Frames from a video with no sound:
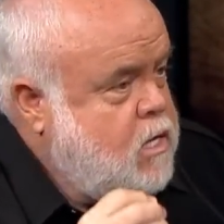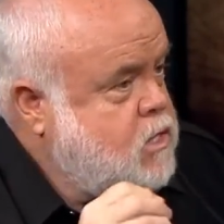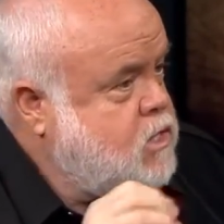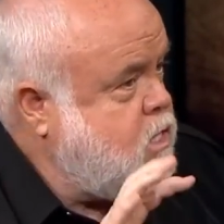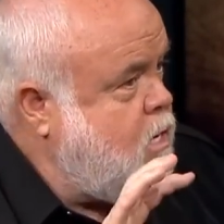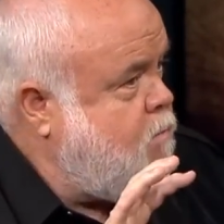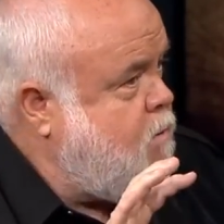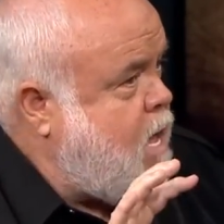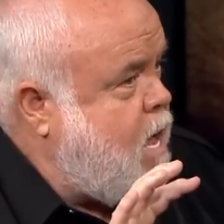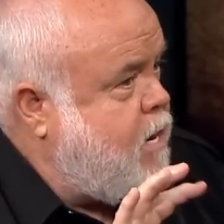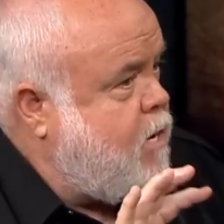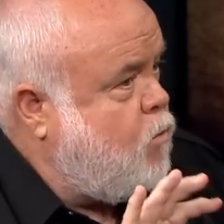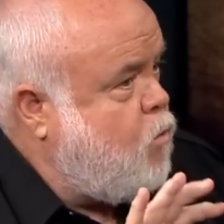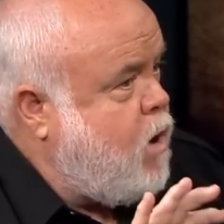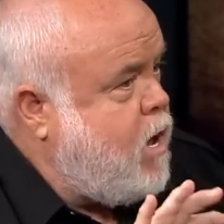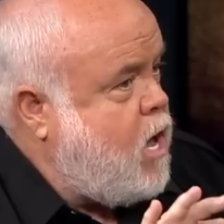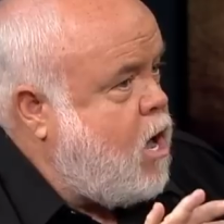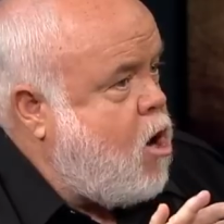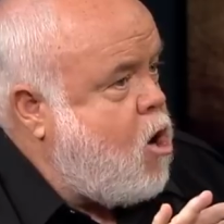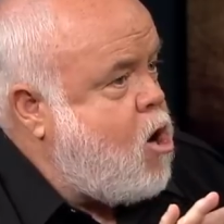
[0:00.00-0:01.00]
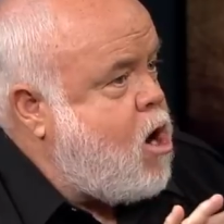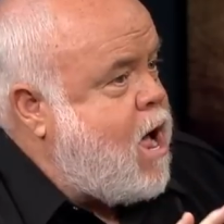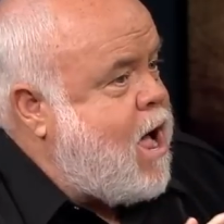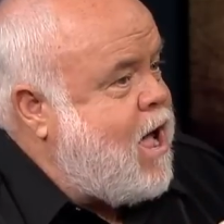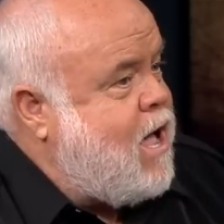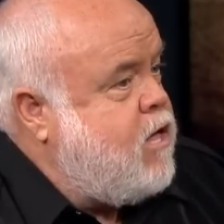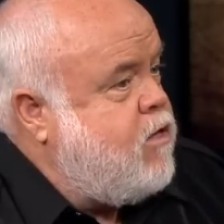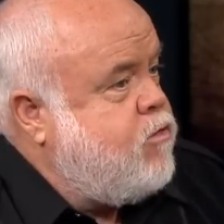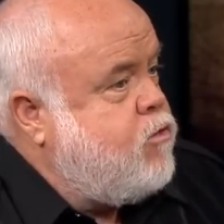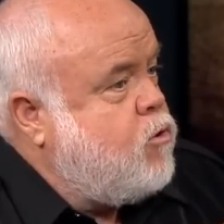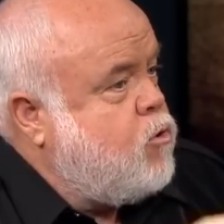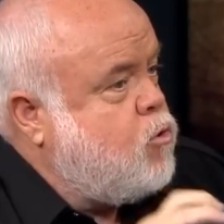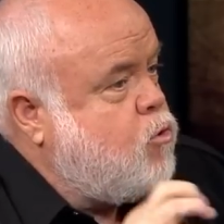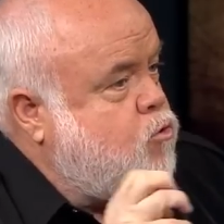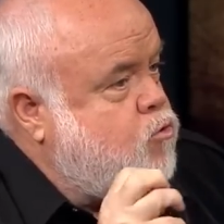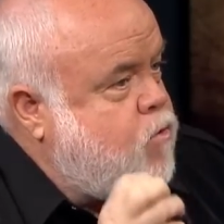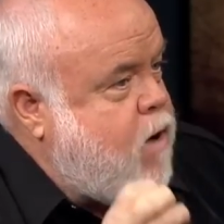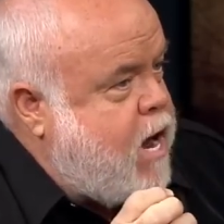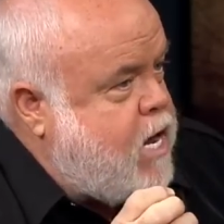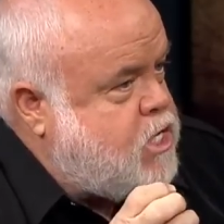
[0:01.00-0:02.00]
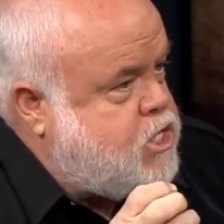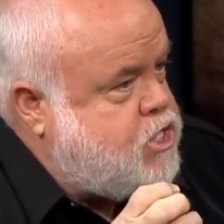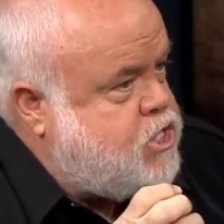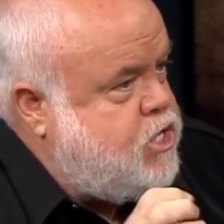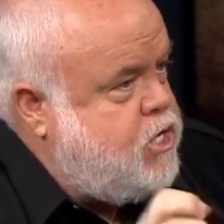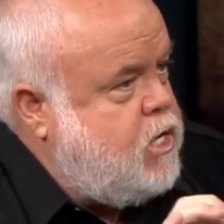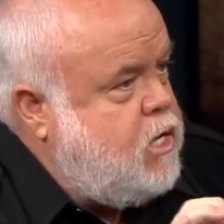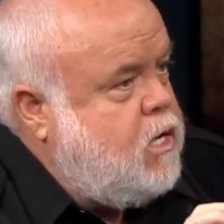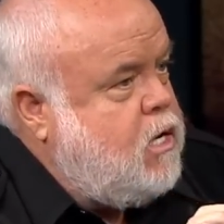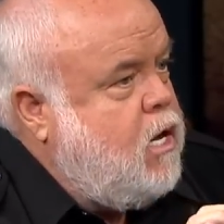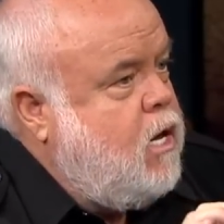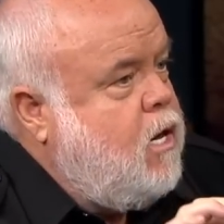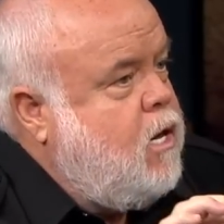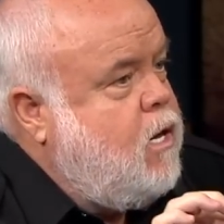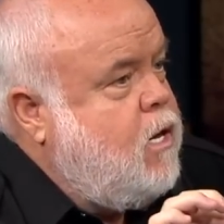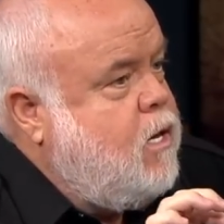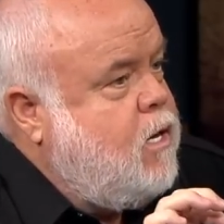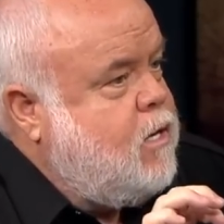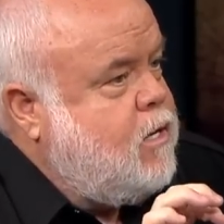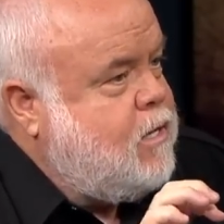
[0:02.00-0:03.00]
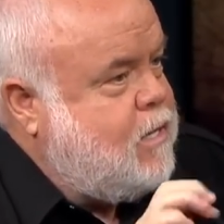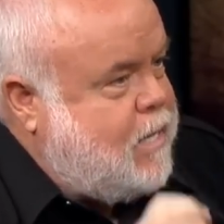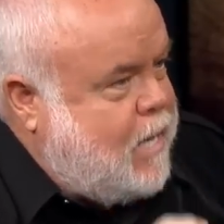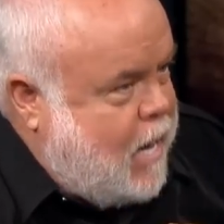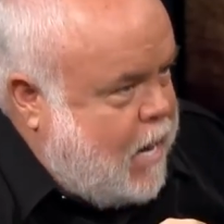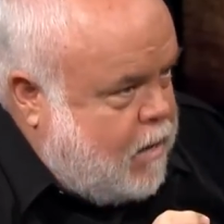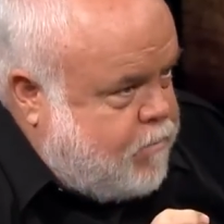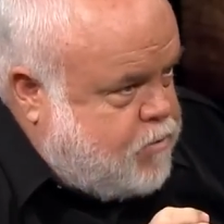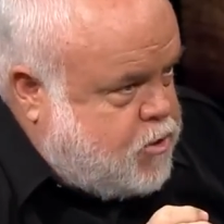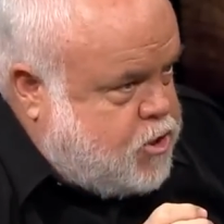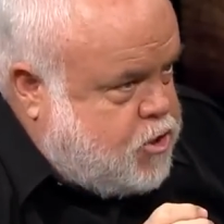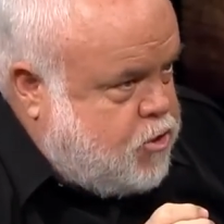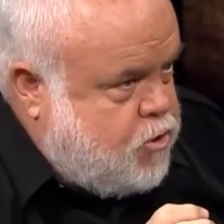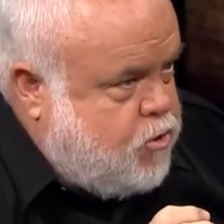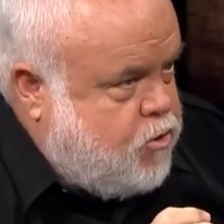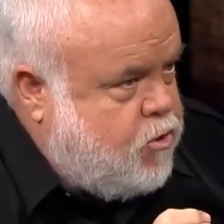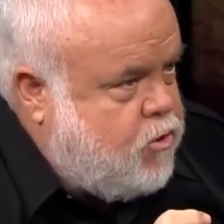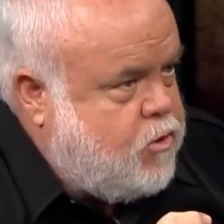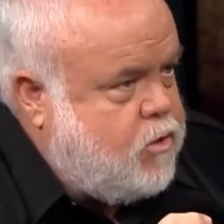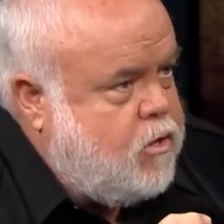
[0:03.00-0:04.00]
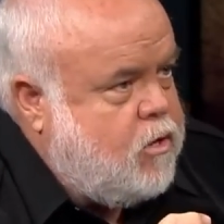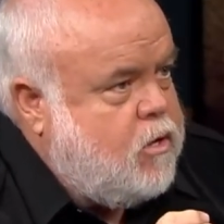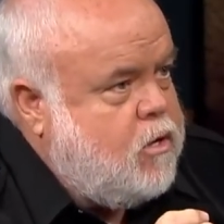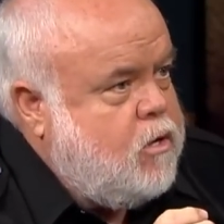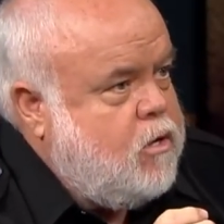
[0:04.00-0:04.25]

some kind of way, are either crashing, captured,